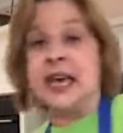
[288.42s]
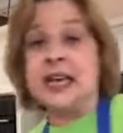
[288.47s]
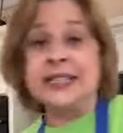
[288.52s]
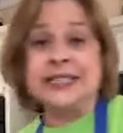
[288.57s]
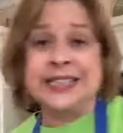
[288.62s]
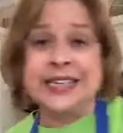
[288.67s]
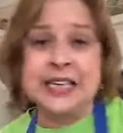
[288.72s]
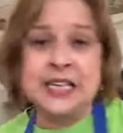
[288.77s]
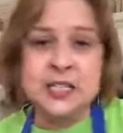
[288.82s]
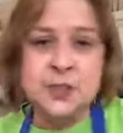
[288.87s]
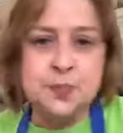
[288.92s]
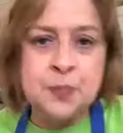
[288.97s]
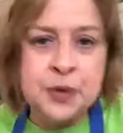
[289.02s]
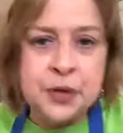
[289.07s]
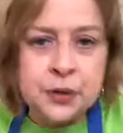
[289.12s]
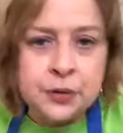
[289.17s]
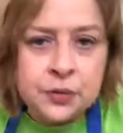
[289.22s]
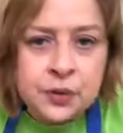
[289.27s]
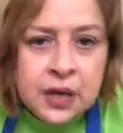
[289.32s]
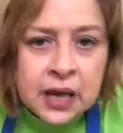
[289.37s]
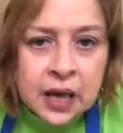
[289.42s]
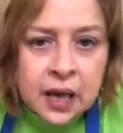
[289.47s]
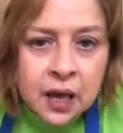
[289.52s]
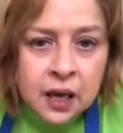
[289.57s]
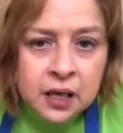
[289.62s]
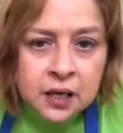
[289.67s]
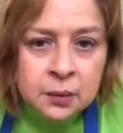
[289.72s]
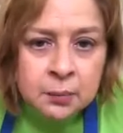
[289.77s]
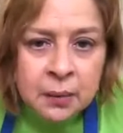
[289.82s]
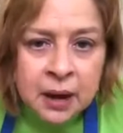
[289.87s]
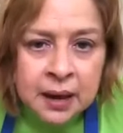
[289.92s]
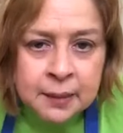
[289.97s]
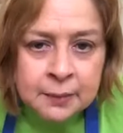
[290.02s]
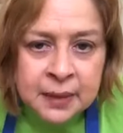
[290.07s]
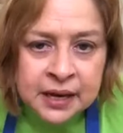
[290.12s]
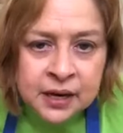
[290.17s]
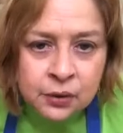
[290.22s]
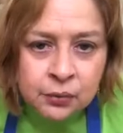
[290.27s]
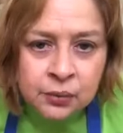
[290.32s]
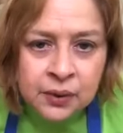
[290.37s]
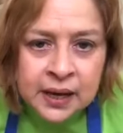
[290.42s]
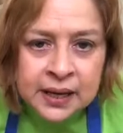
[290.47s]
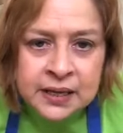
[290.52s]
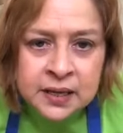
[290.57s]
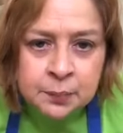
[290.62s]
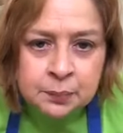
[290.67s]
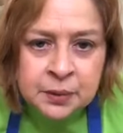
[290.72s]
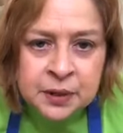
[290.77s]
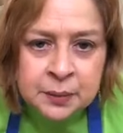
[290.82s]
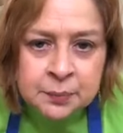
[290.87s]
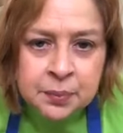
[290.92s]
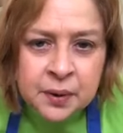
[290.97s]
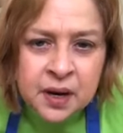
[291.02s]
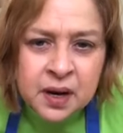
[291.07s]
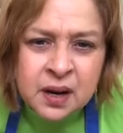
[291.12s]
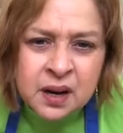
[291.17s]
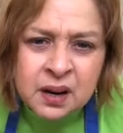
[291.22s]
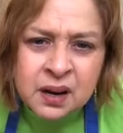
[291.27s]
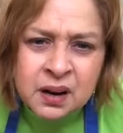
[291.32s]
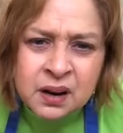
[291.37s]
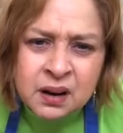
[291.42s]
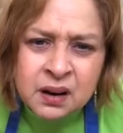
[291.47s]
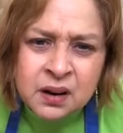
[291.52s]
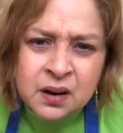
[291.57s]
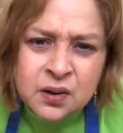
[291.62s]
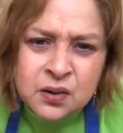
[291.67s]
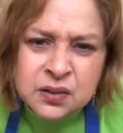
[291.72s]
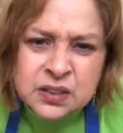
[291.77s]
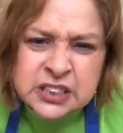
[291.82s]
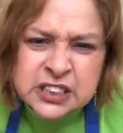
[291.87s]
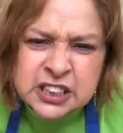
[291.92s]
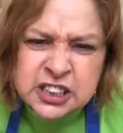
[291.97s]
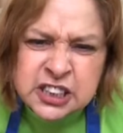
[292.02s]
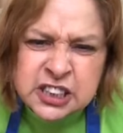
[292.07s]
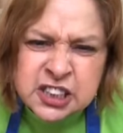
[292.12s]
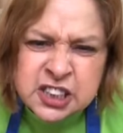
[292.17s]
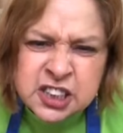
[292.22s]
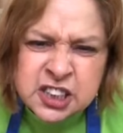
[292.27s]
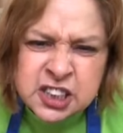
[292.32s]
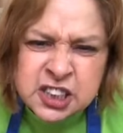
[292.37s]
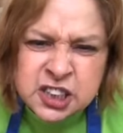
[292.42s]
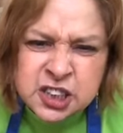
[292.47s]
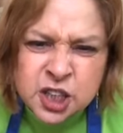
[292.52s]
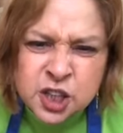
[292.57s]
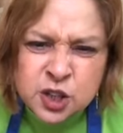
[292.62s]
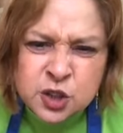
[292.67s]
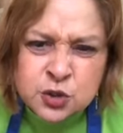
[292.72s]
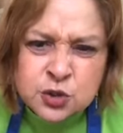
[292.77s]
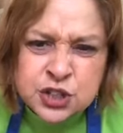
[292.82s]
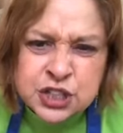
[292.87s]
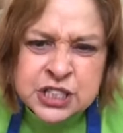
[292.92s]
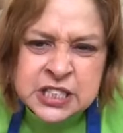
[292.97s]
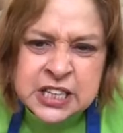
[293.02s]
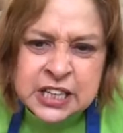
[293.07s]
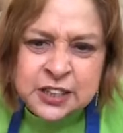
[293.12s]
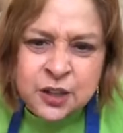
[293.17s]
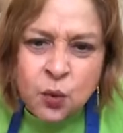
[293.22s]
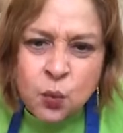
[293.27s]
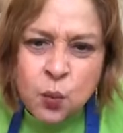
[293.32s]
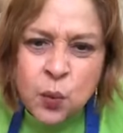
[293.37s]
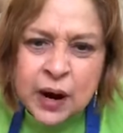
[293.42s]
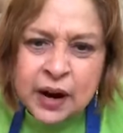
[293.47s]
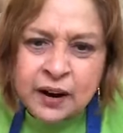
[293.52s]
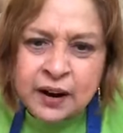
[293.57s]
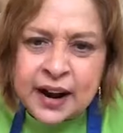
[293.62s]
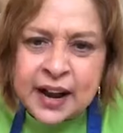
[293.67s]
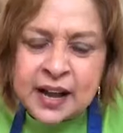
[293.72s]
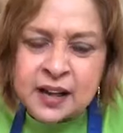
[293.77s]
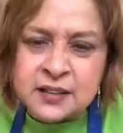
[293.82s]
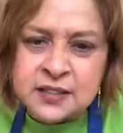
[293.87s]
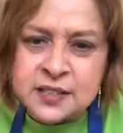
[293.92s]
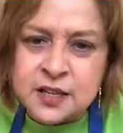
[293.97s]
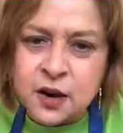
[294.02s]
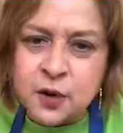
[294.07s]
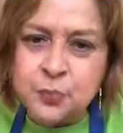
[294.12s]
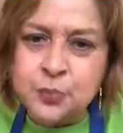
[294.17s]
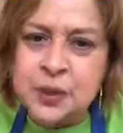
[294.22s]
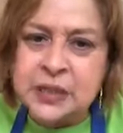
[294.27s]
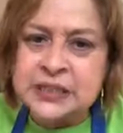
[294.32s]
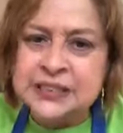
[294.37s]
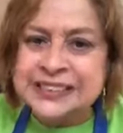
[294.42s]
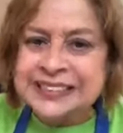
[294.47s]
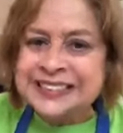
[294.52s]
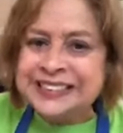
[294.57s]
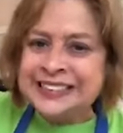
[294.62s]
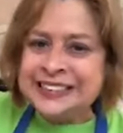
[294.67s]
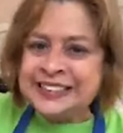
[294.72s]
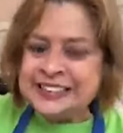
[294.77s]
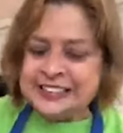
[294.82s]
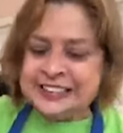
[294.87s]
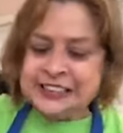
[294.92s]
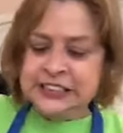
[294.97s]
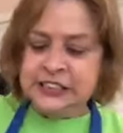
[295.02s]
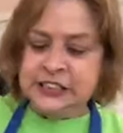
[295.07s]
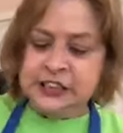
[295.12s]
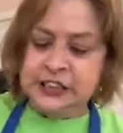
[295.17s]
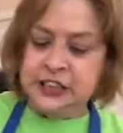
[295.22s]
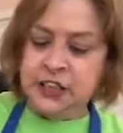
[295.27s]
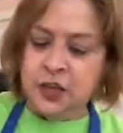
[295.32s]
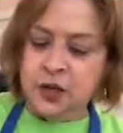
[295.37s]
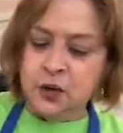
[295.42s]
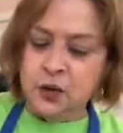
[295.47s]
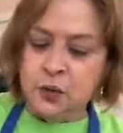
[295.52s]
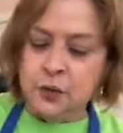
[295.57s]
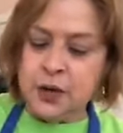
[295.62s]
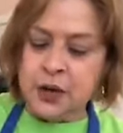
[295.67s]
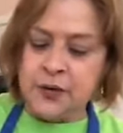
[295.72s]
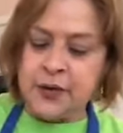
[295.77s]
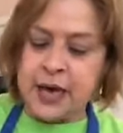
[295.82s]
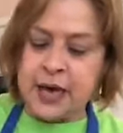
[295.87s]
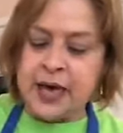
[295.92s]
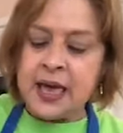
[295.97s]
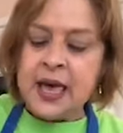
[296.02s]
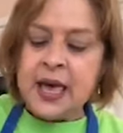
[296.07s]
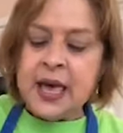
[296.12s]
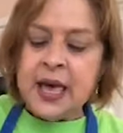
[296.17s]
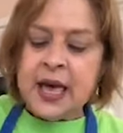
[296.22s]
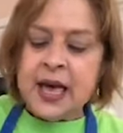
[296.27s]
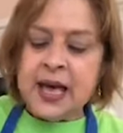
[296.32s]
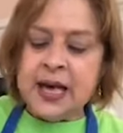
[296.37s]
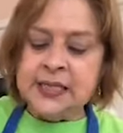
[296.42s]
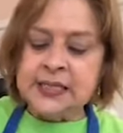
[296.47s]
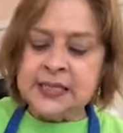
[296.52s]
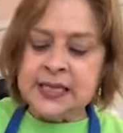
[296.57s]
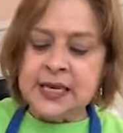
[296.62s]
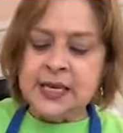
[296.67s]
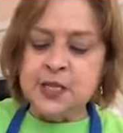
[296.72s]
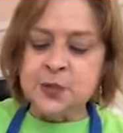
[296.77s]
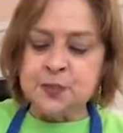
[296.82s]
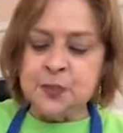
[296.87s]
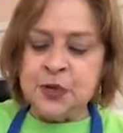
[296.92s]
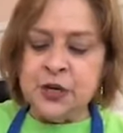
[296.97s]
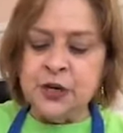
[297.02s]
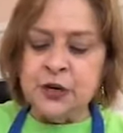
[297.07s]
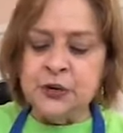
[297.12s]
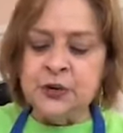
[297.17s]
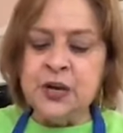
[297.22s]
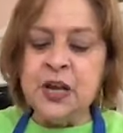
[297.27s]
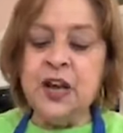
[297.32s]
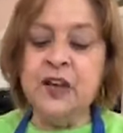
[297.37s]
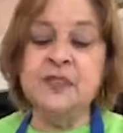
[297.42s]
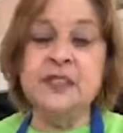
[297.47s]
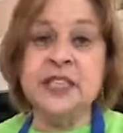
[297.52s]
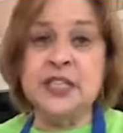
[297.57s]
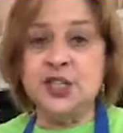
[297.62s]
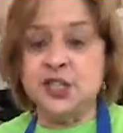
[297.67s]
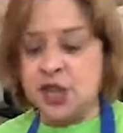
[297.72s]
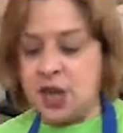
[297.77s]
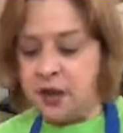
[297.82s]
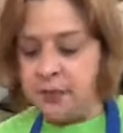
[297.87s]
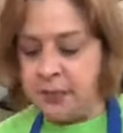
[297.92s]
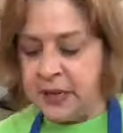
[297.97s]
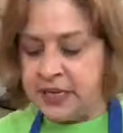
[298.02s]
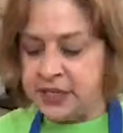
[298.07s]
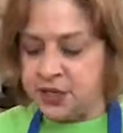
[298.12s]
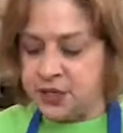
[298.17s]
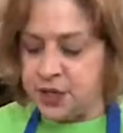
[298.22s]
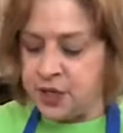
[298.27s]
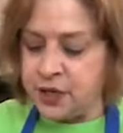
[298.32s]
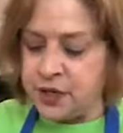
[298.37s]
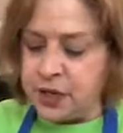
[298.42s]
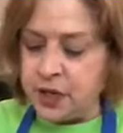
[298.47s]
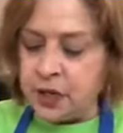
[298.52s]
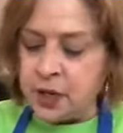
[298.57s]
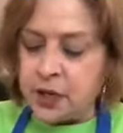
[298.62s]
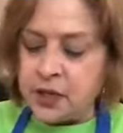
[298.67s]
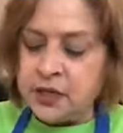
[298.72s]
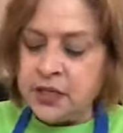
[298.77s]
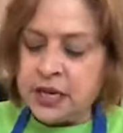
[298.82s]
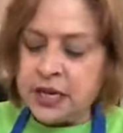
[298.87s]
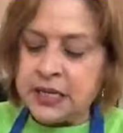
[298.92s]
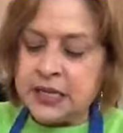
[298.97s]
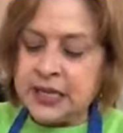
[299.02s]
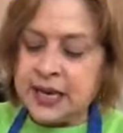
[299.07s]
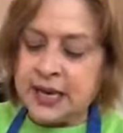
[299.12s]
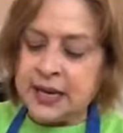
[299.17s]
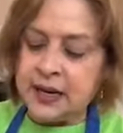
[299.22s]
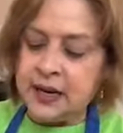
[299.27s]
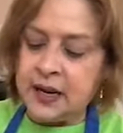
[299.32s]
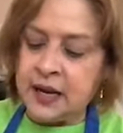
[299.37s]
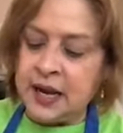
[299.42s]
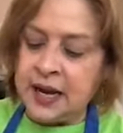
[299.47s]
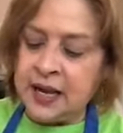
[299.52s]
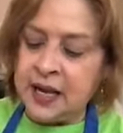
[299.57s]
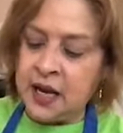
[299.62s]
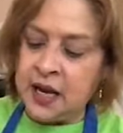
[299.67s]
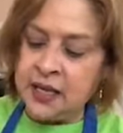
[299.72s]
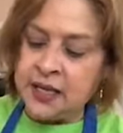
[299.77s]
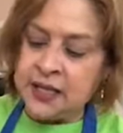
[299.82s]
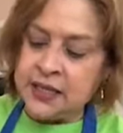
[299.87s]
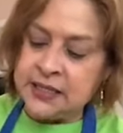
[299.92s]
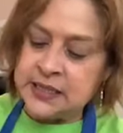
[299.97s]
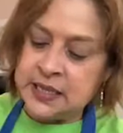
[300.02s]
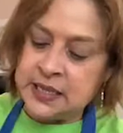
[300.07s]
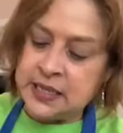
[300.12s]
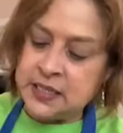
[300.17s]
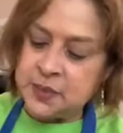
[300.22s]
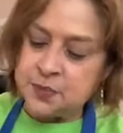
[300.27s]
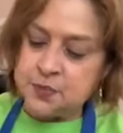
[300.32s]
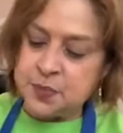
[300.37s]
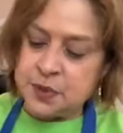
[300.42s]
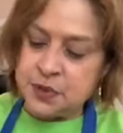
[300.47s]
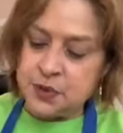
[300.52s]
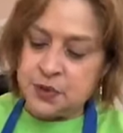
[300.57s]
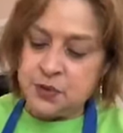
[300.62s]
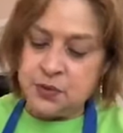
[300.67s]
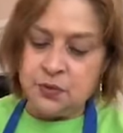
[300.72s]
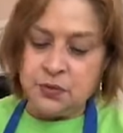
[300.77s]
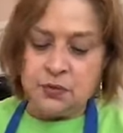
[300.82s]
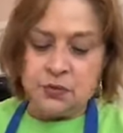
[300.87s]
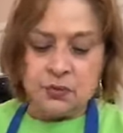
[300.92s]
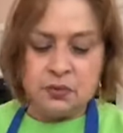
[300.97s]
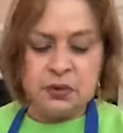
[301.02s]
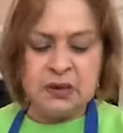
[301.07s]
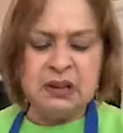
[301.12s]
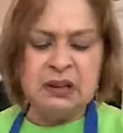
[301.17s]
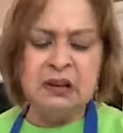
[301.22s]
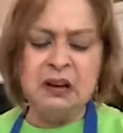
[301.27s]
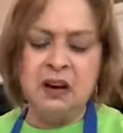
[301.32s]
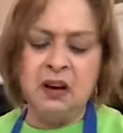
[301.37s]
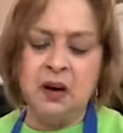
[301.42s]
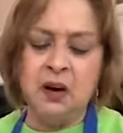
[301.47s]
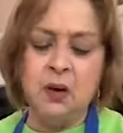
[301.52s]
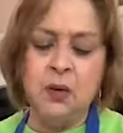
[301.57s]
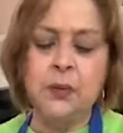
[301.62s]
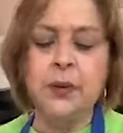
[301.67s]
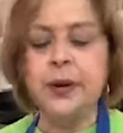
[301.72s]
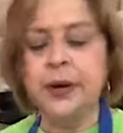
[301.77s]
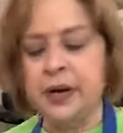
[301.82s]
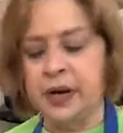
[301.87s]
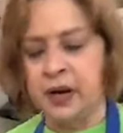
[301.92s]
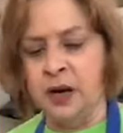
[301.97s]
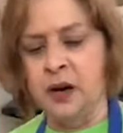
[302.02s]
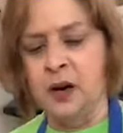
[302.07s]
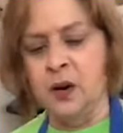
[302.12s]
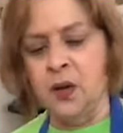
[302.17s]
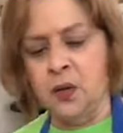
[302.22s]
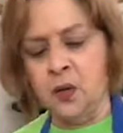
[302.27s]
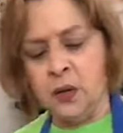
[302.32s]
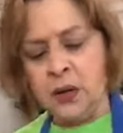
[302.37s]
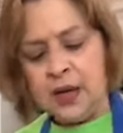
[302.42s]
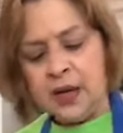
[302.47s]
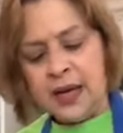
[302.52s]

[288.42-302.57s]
a teaspoon. You might make a run to peep. Oh, she's got the warehouse open. I know. Okay, a teaspoon of Dijon mustard. Look at that. I got the teaspoon. Oh,